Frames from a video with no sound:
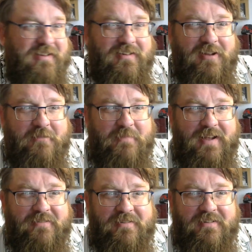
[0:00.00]
Is that a
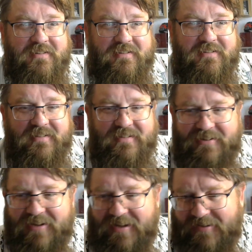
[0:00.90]
bad one?
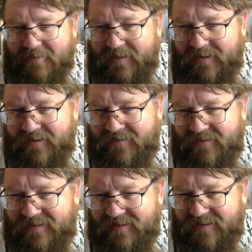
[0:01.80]
You guys let me know.
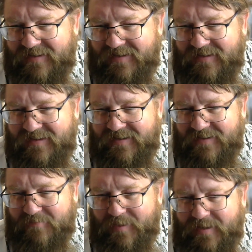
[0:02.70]

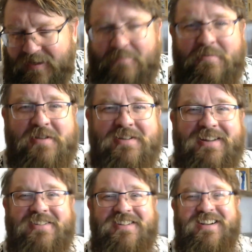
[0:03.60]
but I appreciate
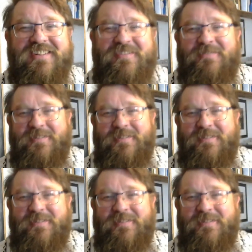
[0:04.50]
you sharing one with